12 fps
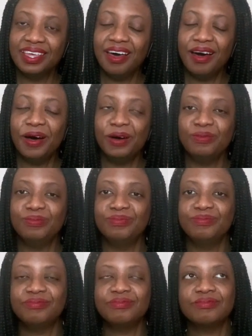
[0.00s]

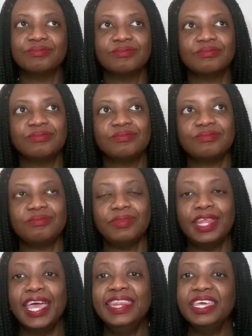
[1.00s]
And
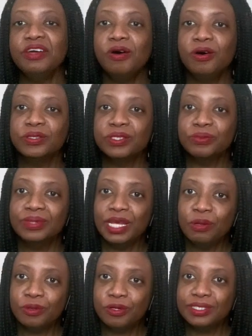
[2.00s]
they're also
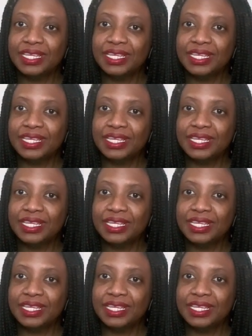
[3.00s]
neighbors.